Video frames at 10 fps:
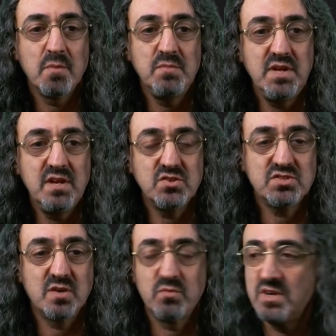meeting
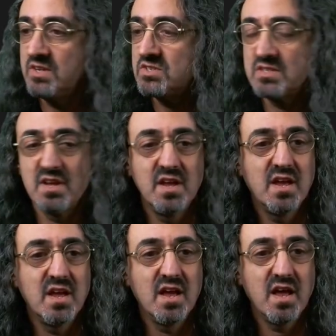summaries.
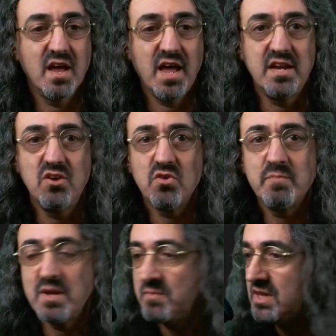And here are
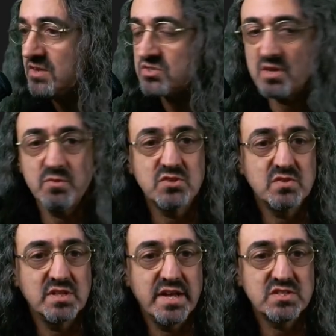my meeting summaries
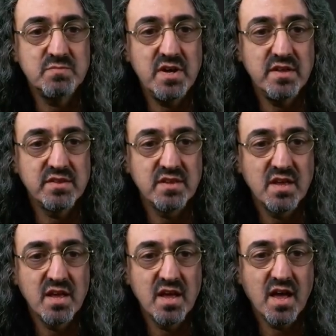for the last month.
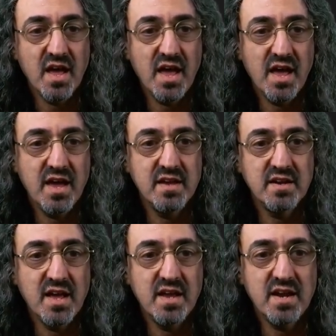
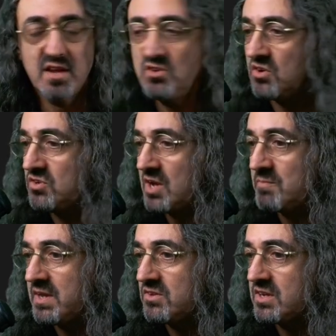And you know, I
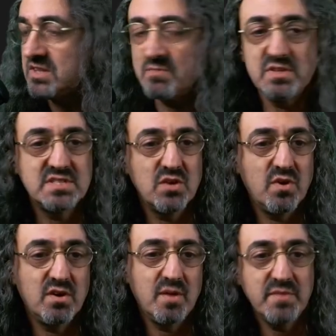might look at them and say,
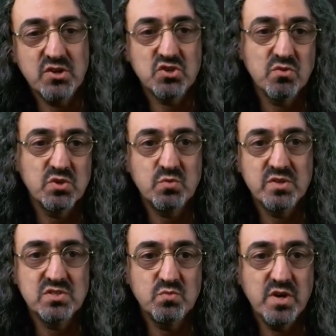well, I'm not sure which
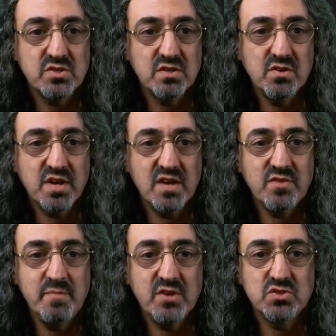one's which. Okay, if
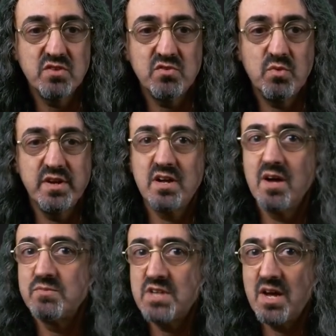I mouse over one, it
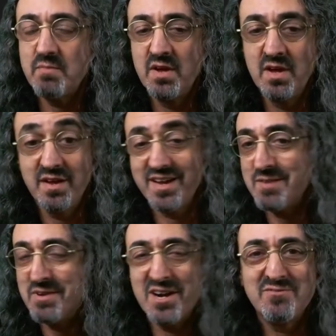comes up. I got
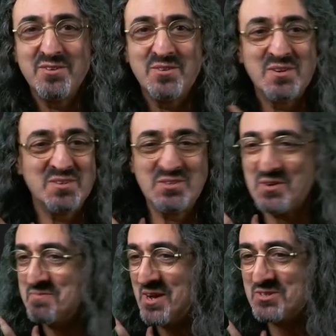to be careful. I don't
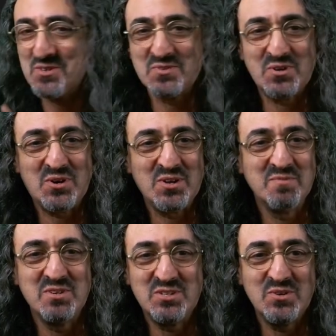want to mouse over all of
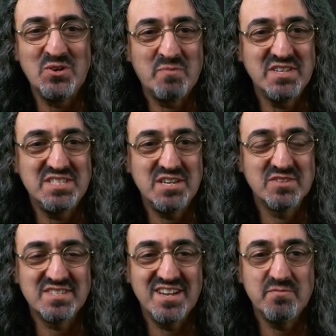them and show you all my
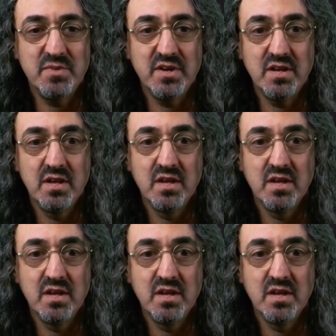secret stuff. But